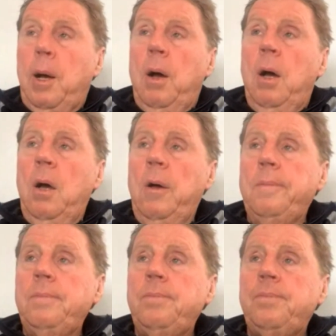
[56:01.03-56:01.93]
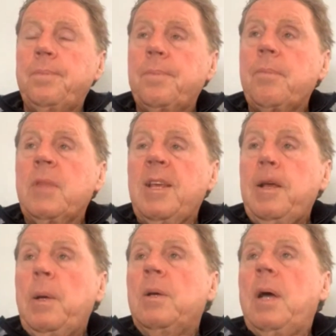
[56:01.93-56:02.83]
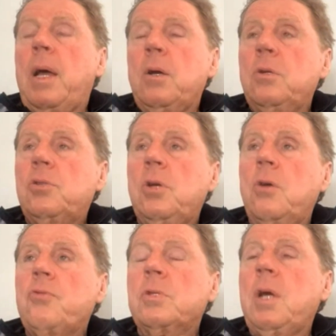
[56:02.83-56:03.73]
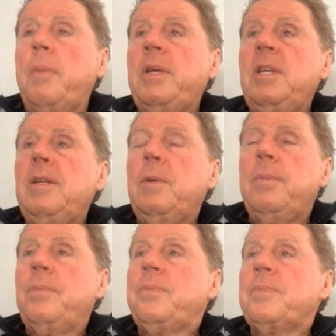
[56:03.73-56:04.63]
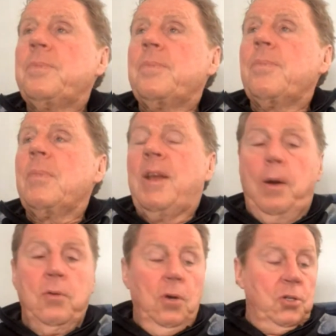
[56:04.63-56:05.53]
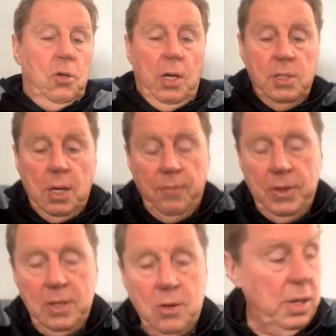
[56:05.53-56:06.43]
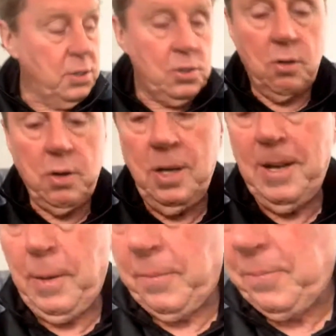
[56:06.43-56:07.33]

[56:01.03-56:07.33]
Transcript: Hang on, Sandra's coming. I've got to sign something, guys. Sorry.